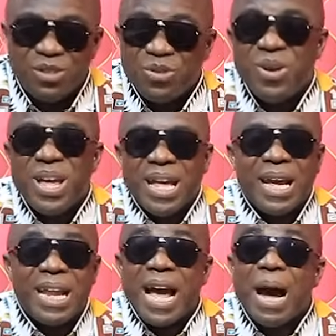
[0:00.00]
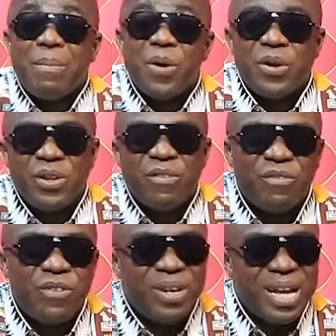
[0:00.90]
So get an app on your
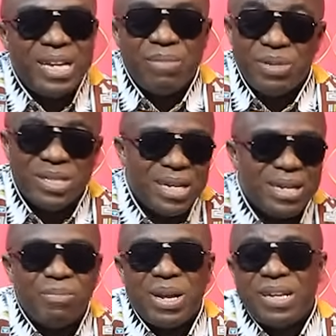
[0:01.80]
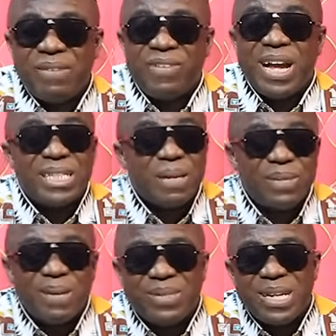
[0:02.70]
phone and be sending money via
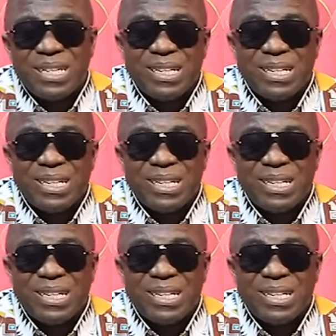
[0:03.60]
tap send.